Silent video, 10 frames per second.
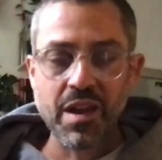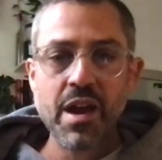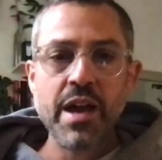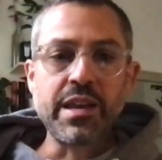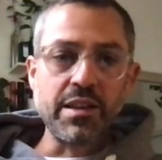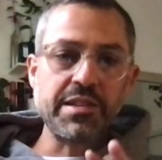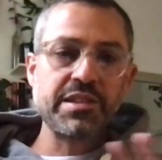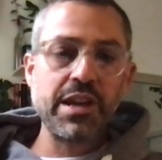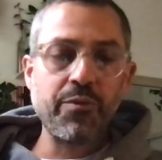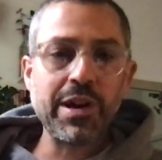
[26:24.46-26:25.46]
Now let's see
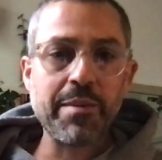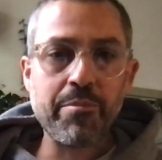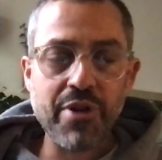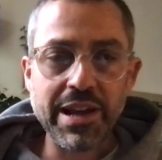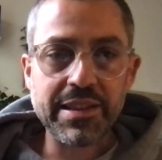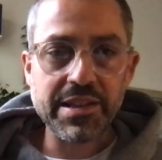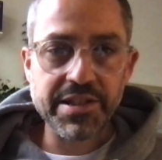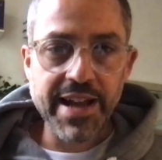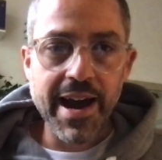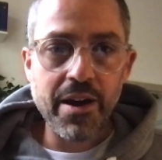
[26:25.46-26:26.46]
if we can break this
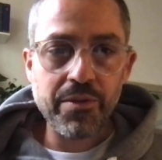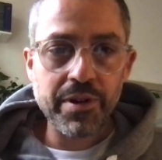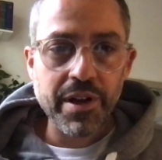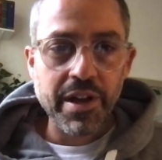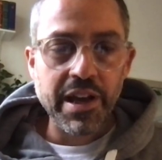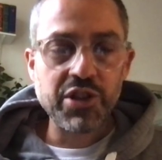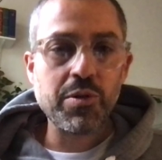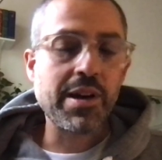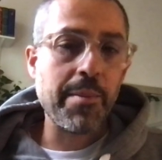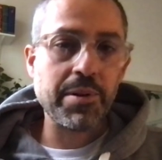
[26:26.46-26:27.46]
down into a
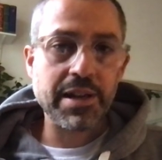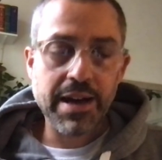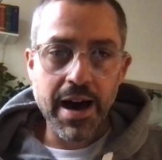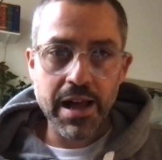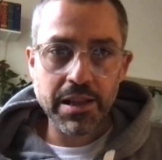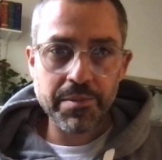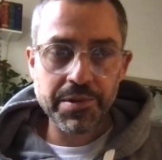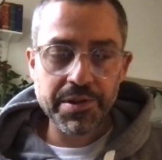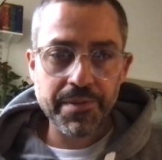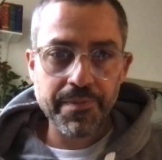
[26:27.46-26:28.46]
couple of columns.
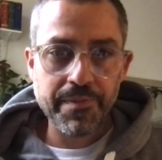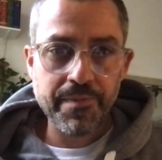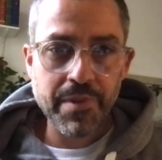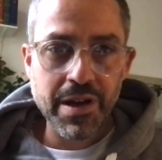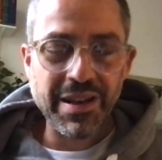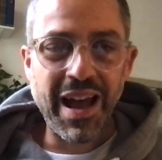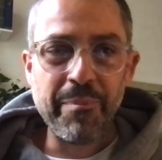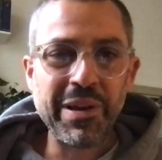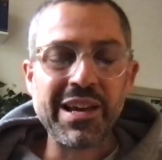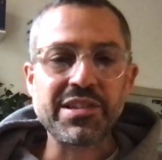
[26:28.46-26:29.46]
Not
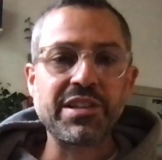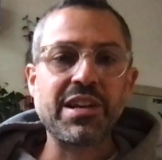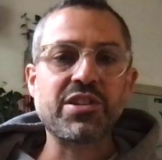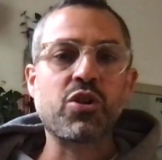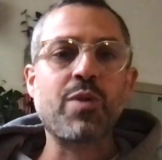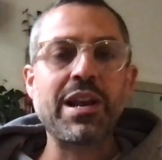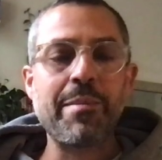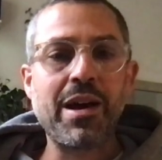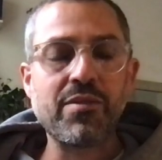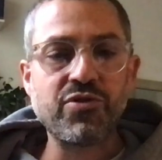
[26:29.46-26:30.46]
because it does a great
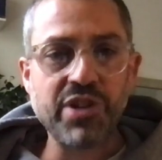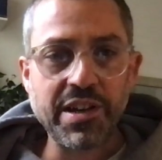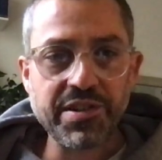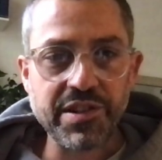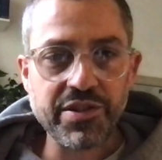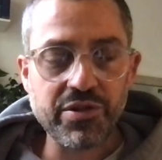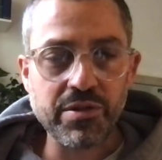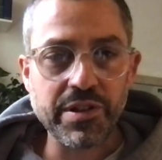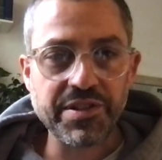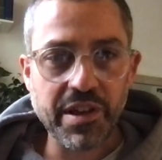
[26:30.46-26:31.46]
amount of justice to the
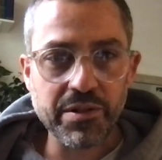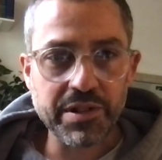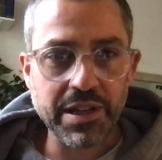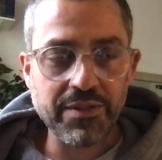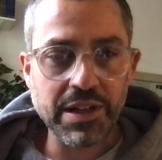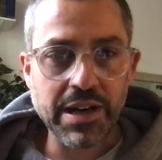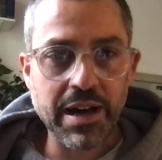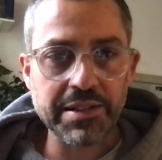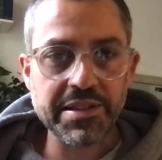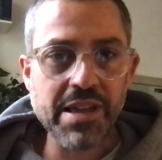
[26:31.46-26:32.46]
subtlety of
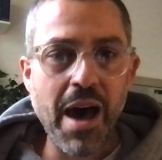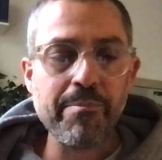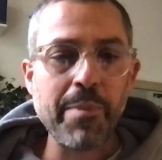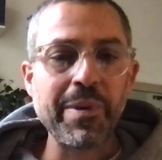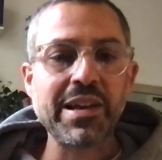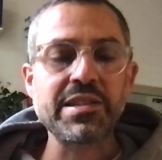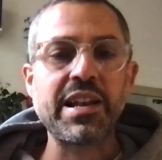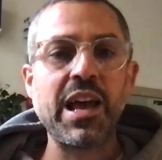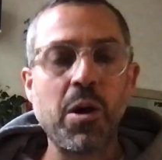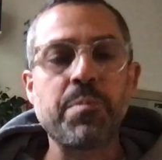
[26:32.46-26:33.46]
Lacan's thought, but because it
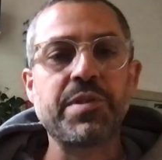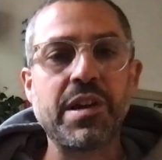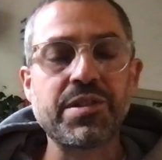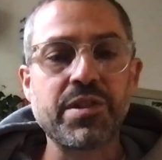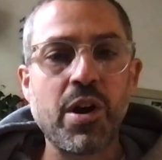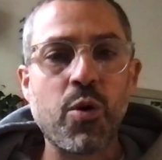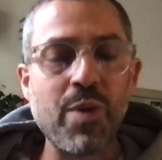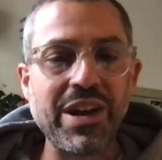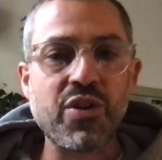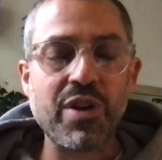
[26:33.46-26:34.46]
helps us
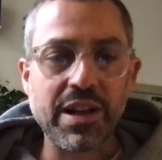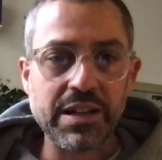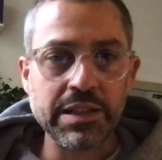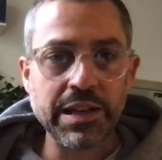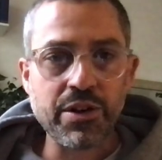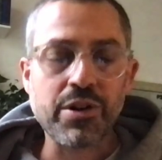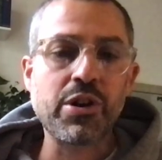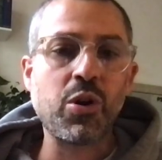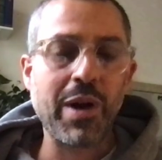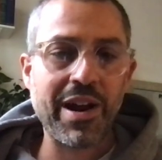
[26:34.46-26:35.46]
render it clear,
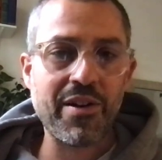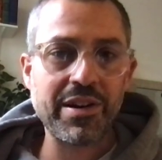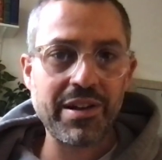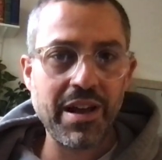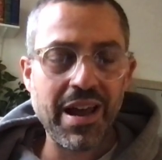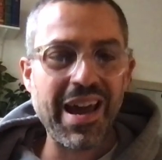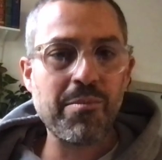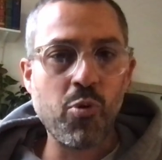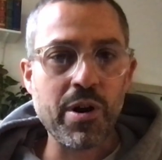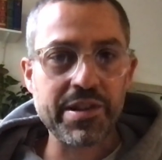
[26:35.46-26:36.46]
coherent, and
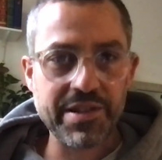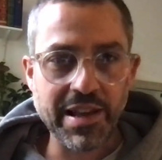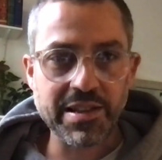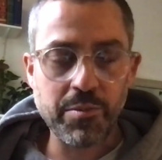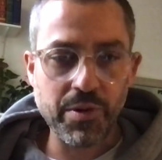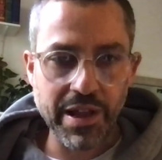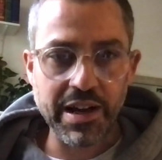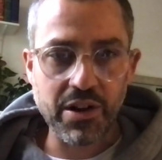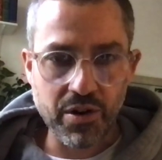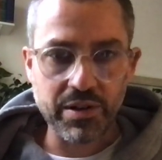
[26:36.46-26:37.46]
more accessible than it
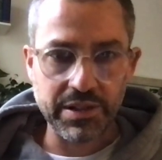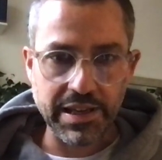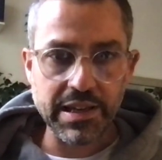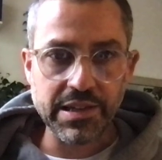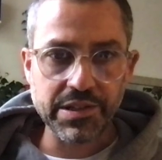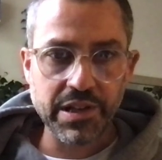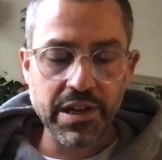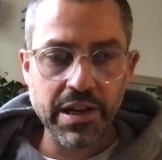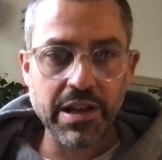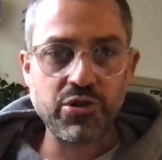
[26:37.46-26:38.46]
currently is
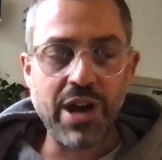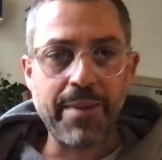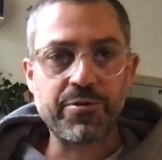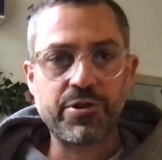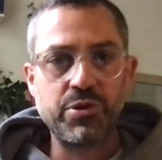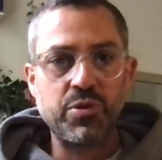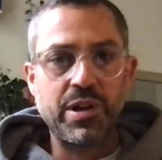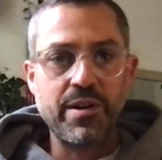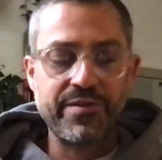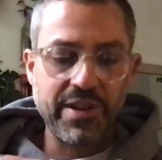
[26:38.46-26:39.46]
in chapter 2 here
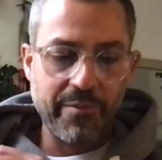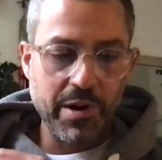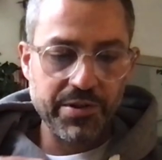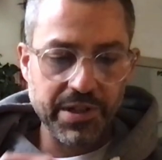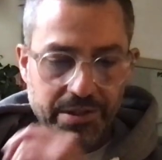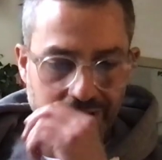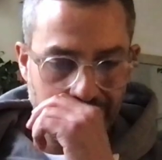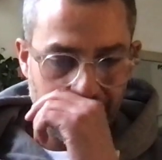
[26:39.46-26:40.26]
of seminar 16.